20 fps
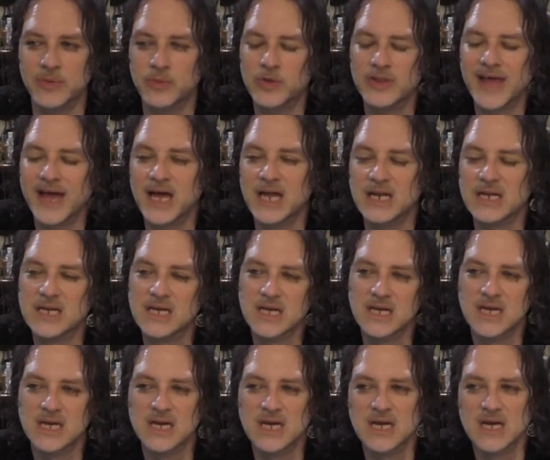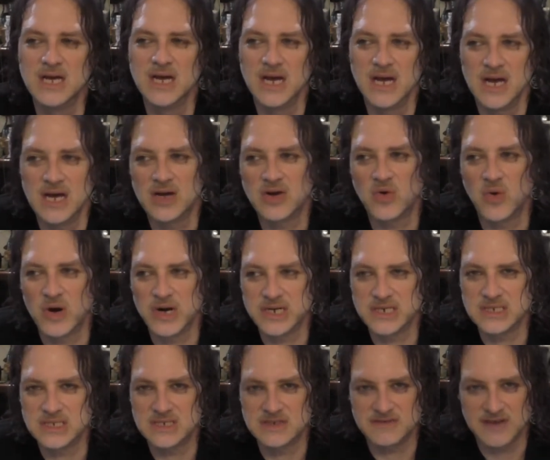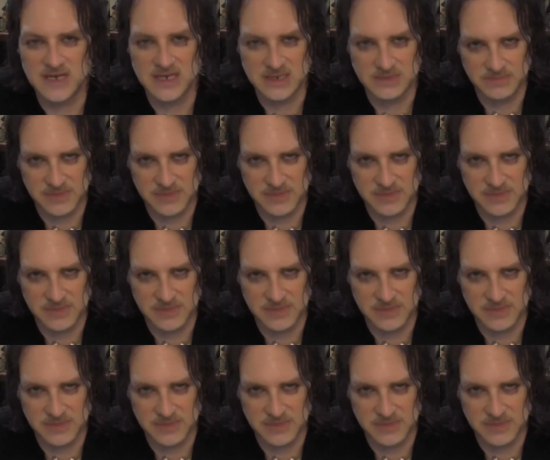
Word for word: well, that, according to the divine